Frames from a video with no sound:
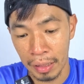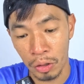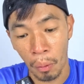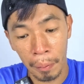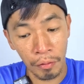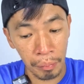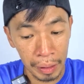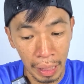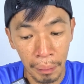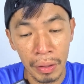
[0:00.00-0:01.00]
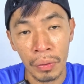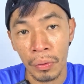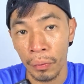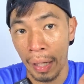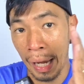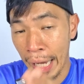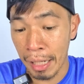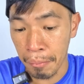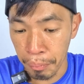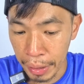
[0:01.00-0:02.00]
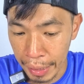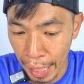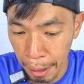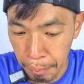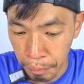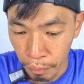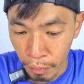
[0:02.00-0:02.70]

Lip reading: It's open from 11 to 8 p.m.